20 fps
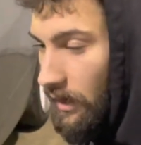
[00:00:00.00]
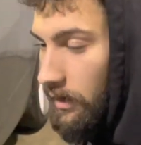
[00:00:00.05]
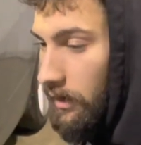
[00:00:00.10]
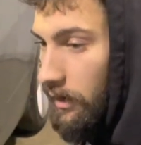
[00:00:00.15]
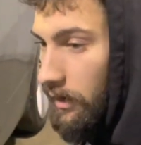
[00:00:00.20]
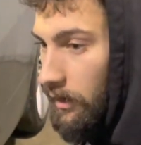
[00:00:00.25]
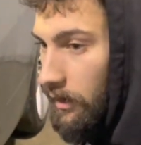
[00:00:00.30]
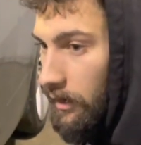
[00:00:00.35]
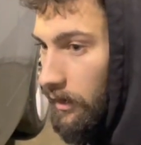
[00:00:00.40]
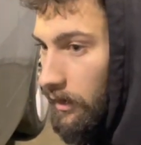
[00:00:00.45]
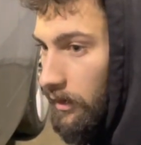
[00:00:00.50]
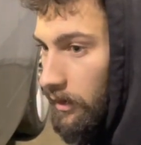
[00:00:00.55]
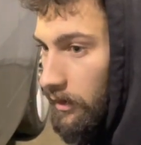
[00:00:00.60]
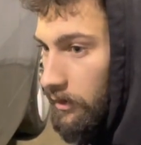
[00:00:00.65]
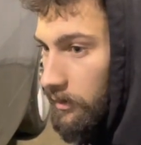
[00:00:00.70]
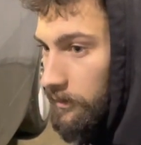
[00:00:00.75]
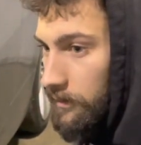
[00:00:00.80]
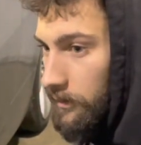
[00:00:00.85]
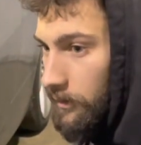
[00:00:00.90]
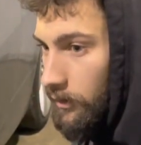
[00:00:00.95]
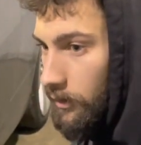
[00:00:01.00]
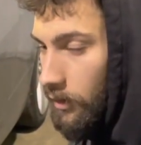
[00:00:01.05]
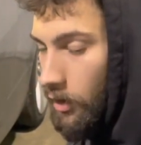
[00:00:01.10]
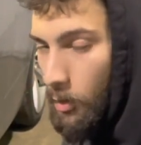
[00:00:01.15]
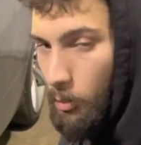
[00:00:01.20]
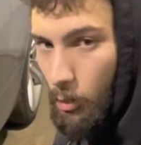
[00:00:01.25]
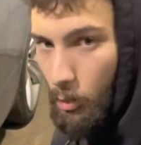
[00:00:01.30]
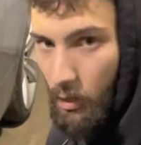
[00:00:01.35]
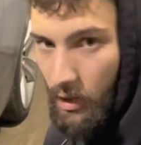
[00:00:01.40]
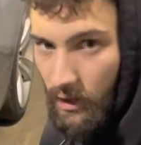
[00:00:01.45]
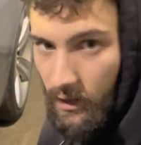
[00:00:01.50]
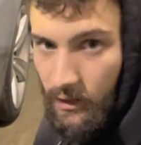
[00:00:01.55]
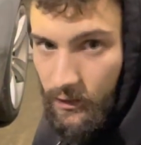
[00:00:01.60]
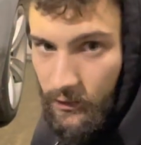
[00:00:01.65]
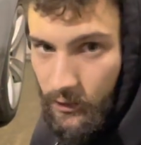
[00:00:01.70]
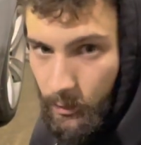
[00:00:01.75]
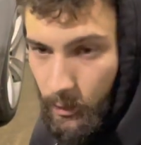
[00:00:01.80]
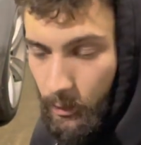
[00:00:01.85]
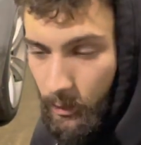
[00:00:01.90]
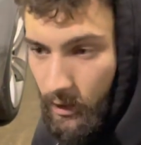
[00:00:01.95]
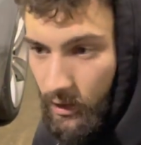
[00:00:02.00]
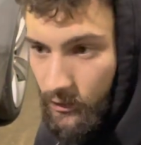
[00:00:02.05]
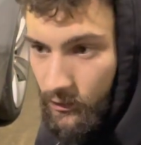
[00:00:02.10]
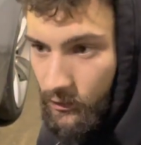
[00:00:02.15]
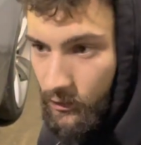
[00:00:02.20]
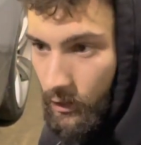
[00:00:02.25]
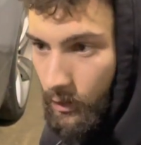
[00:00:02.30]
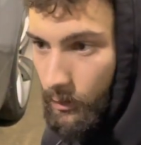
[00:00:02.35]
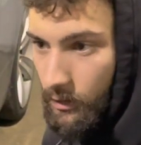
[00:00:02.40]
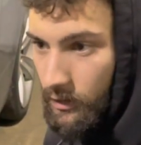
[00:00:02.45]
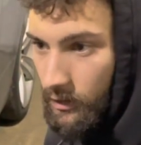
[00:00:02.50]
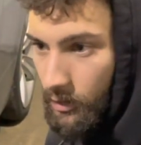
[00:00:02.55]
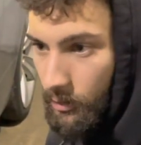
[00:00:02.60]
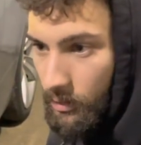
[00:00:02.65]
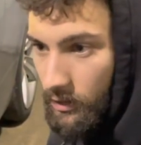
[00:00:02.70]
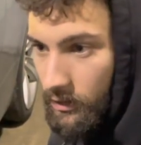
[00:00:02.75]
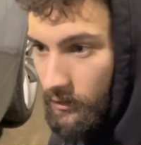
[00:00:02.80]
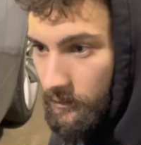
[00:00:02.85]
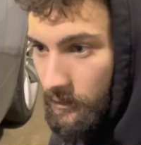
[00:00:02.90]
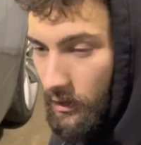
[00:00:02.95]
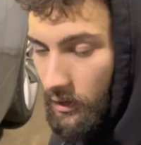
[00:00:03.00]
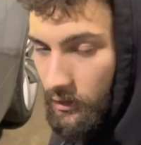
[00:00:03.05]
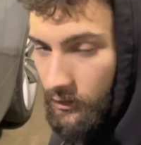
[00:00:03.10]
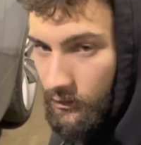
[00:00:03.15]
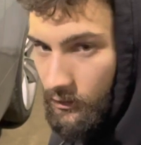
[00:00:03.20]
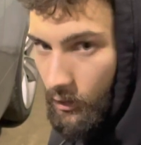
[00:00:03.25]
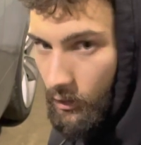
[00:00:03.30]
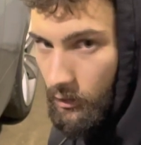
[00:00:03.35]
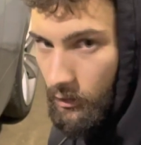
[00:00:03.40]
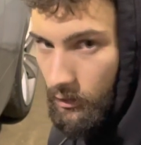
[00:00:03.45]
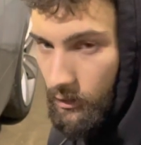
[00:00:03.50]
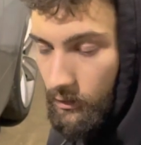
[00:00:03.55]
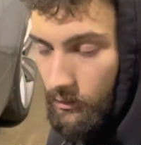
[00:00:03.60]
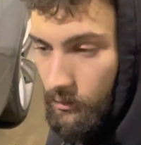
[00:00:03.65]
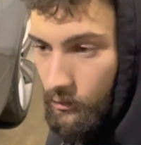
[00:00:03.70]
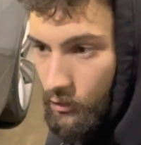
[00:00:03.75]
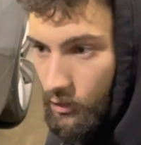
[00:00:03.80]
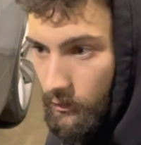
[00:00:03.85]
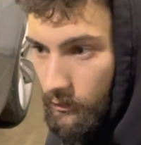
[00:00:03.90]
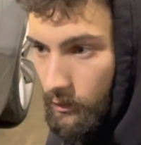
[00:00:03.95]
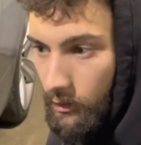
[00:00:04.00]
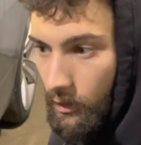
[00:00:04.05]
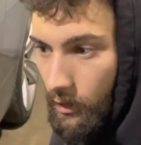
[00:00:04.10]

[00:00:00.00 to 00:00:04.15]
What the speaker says: and for a couple brackets to be made so that way it can be finally started and driven.